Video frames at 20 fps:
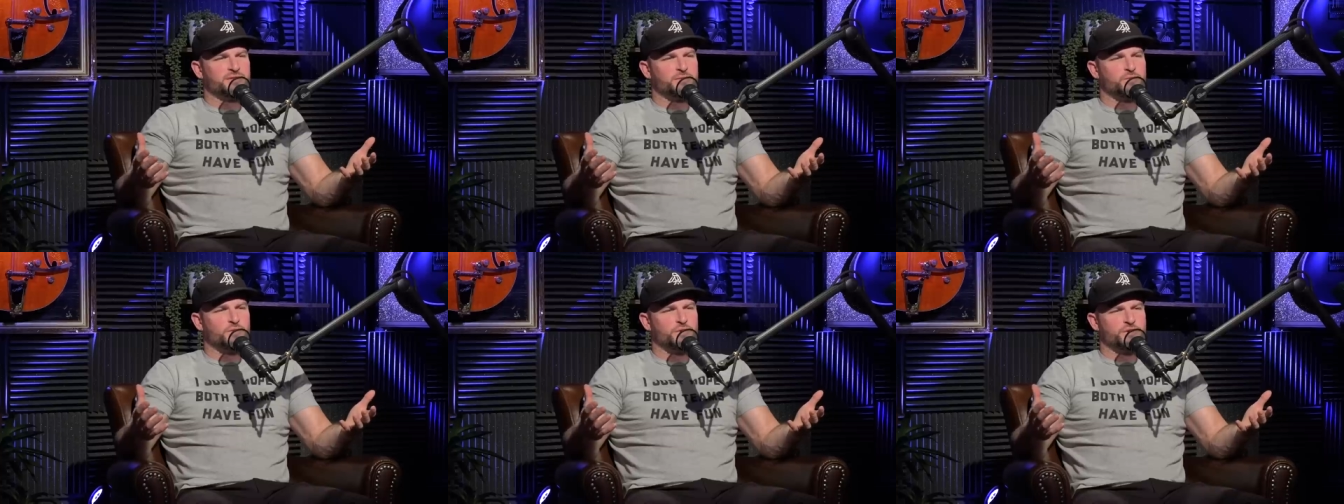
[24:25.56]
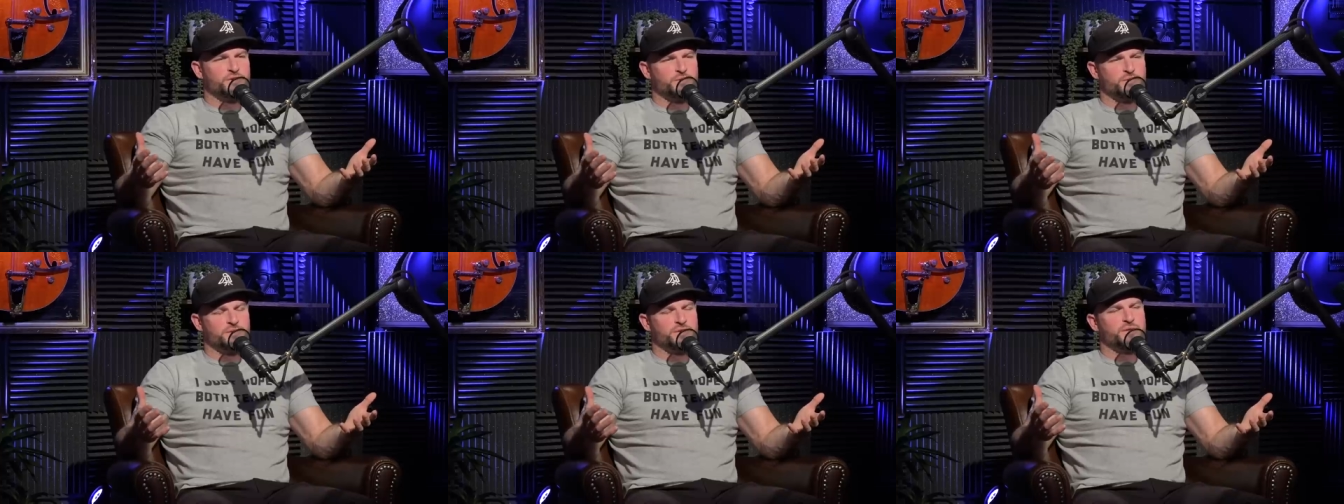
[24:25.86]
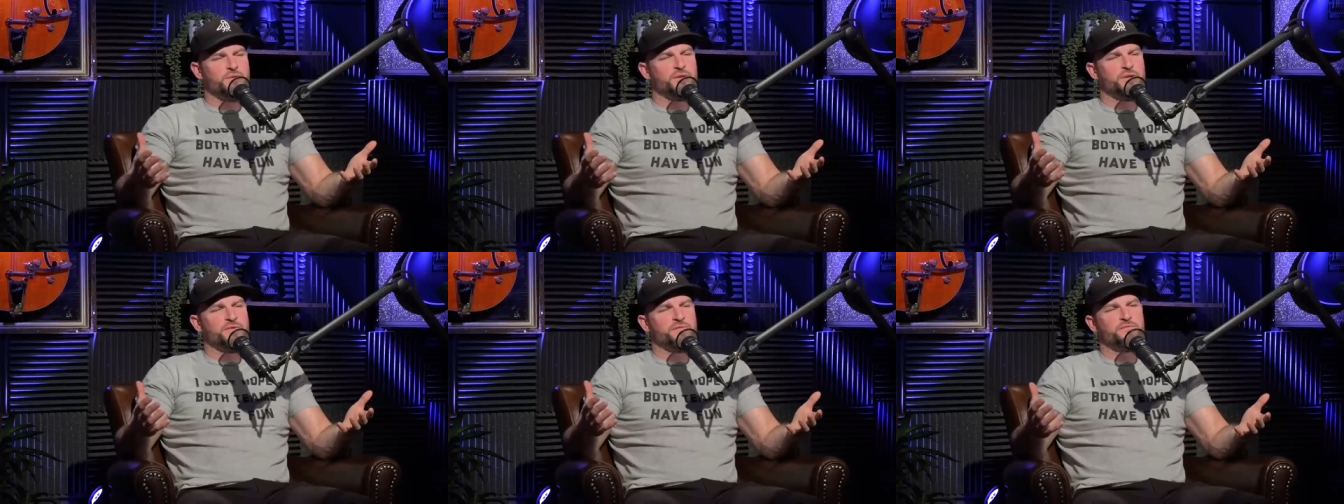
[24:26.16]
just which one
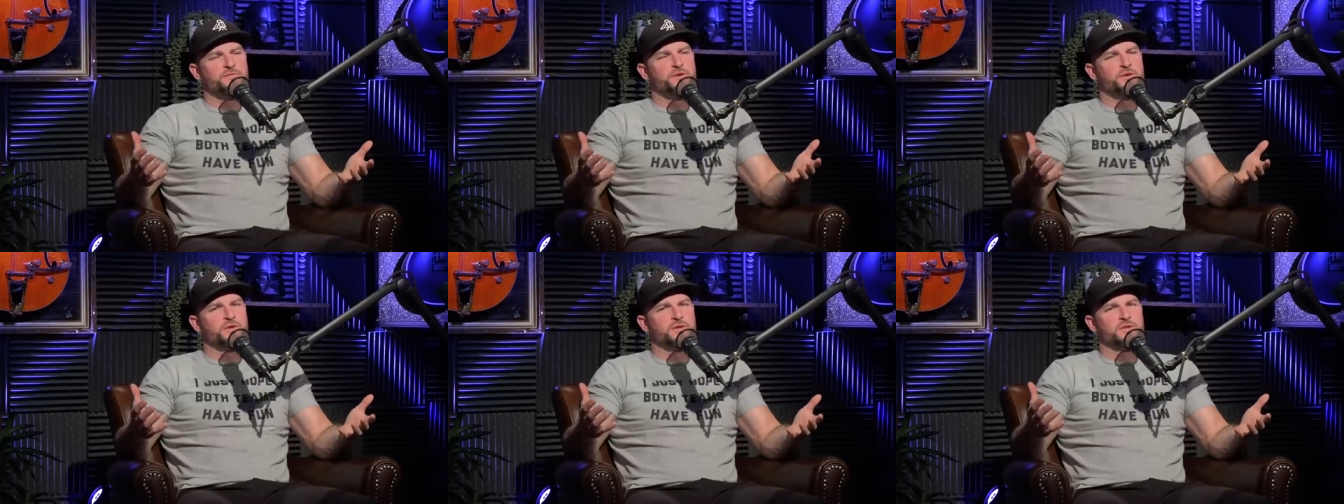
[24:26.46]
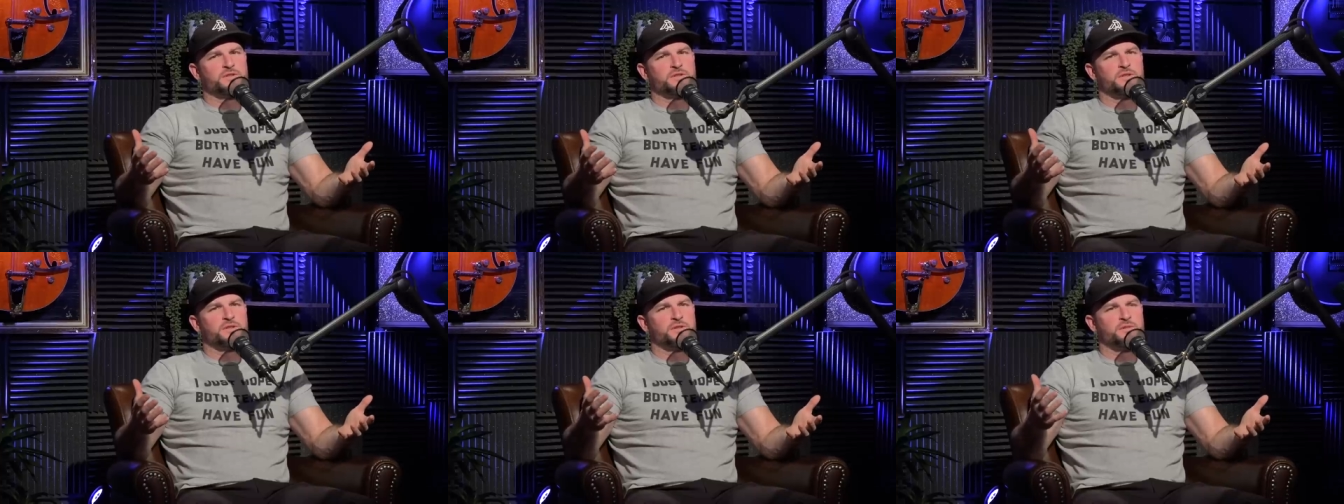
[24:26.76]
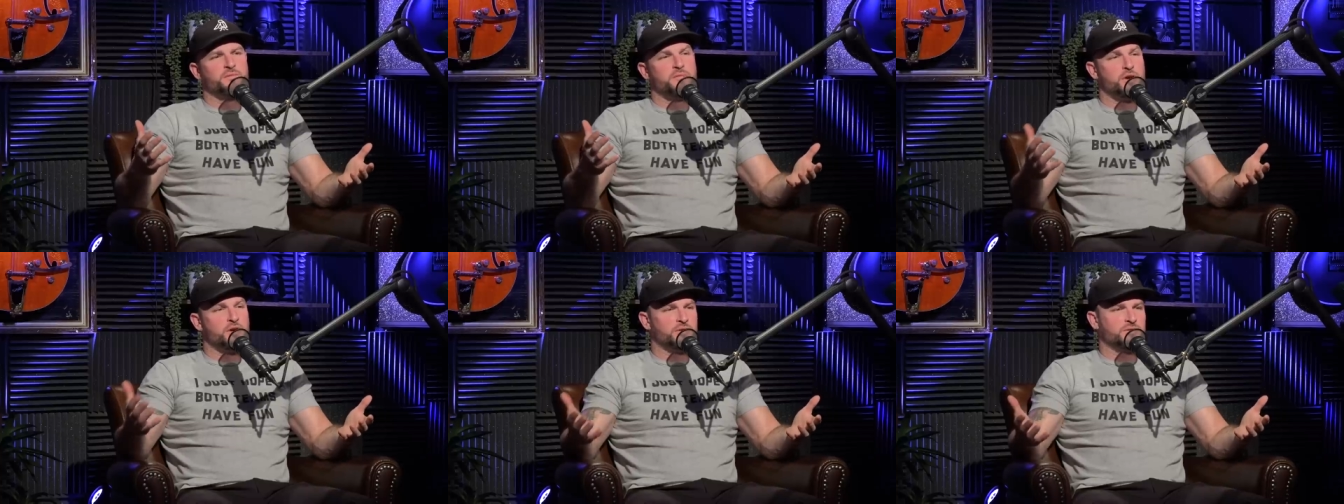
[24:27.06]
do you want to focus on
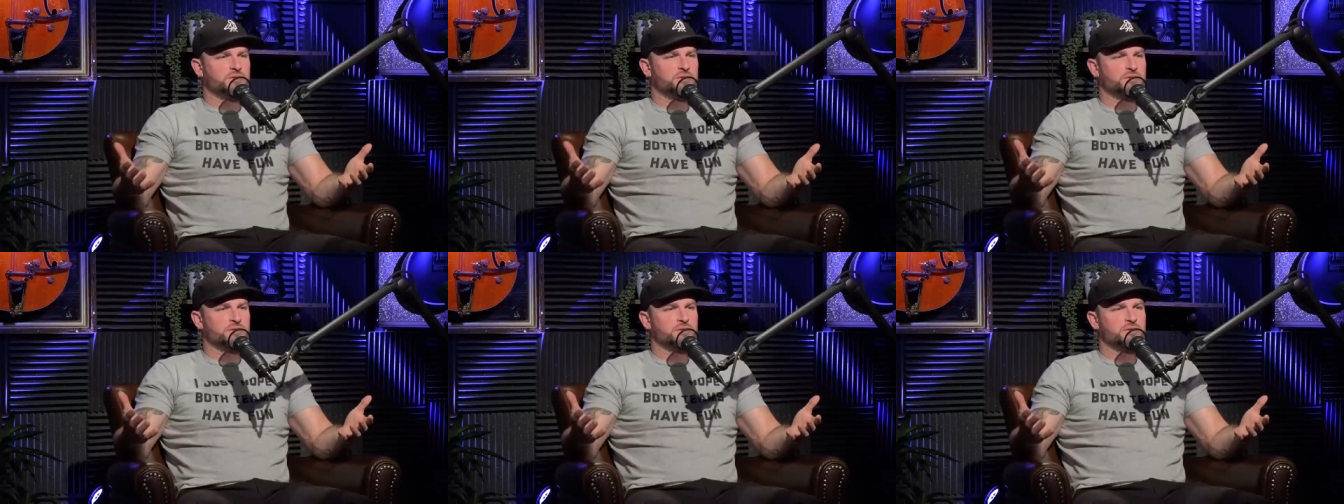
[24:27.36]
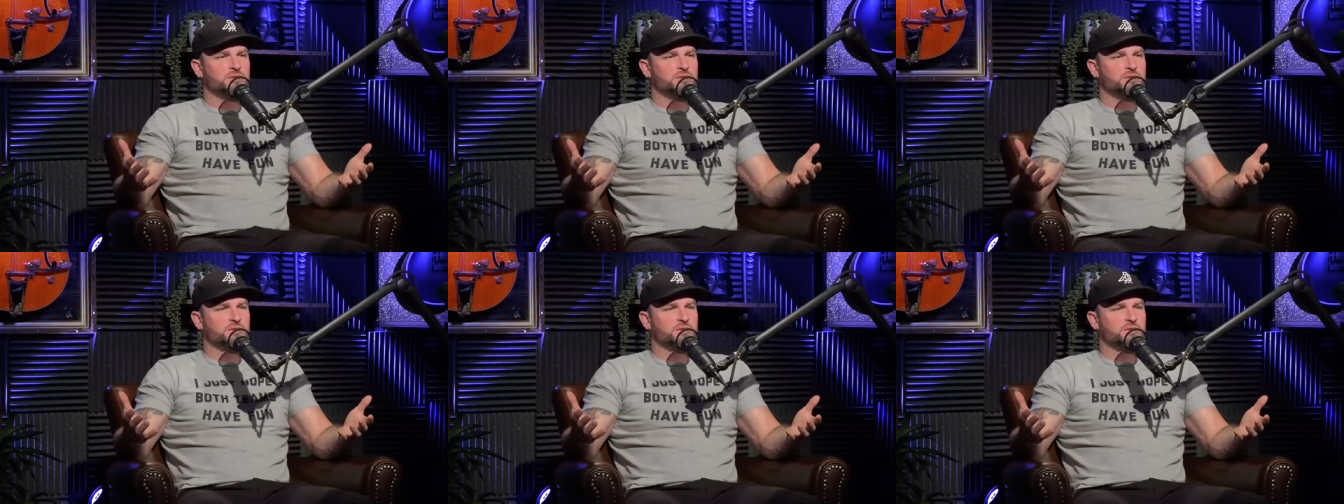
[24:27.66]
the most?